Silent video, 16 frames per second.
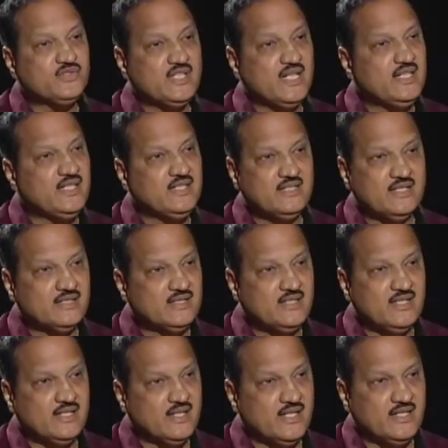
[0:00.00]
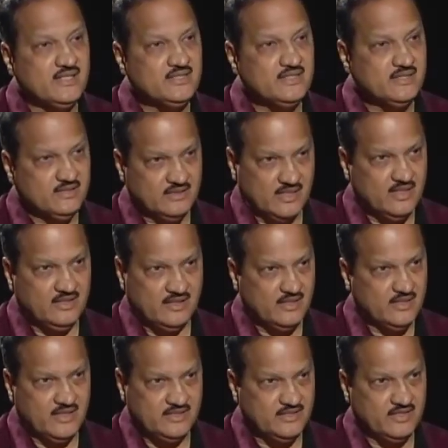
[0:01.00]
of standing doesn't arise
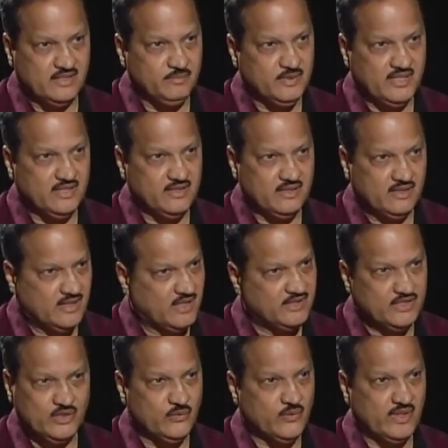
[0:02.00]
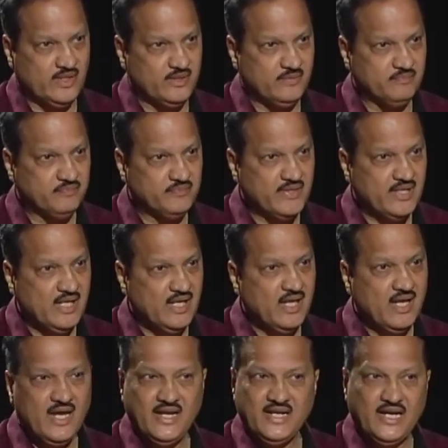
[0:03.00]
as independent. I'll tell you why.
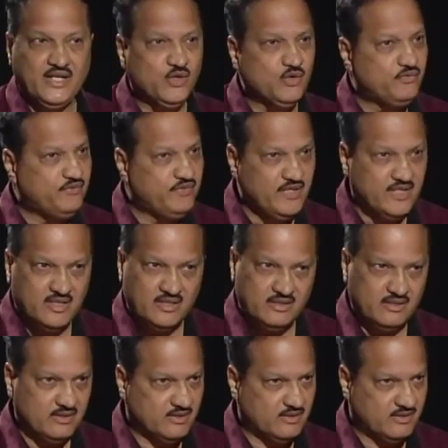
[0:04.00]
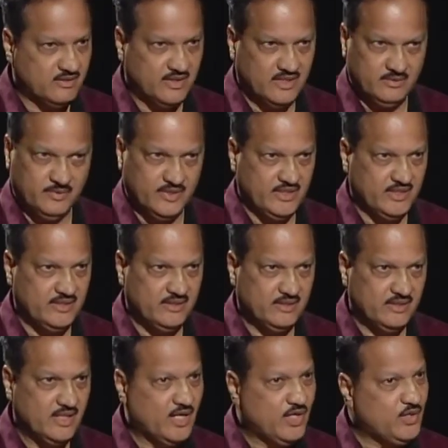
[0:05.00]
And I don't fear anybody.
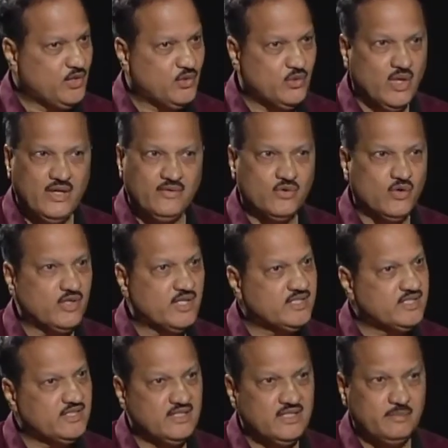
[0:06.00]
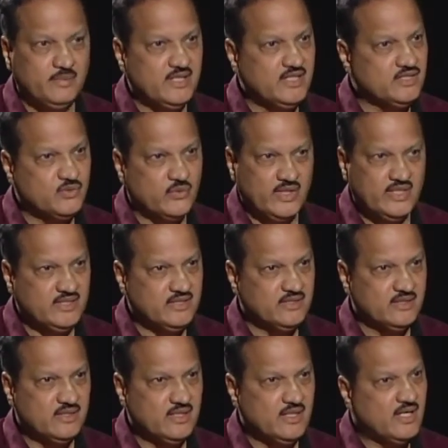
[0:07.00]
You know, I have contested independent twice.
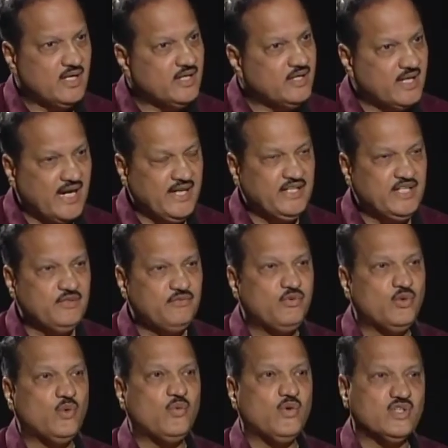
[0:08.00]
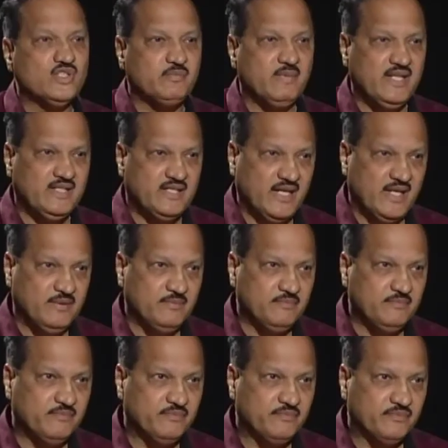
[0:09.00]
94 was my time.
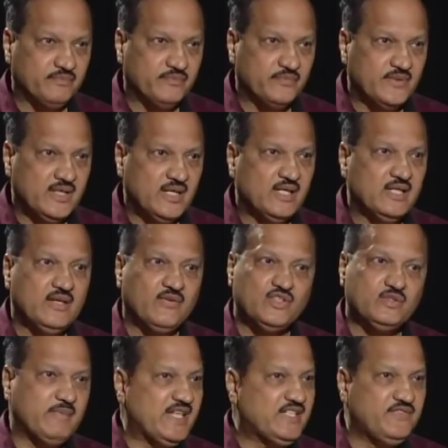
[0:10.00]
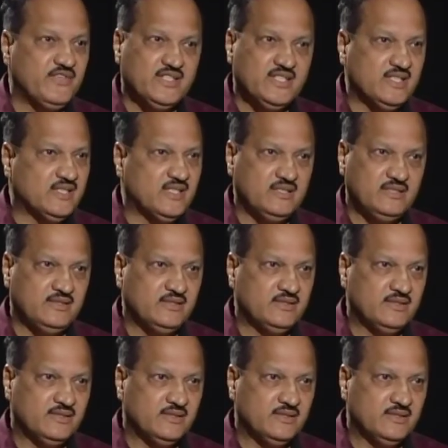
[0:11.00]
there was match fixing done.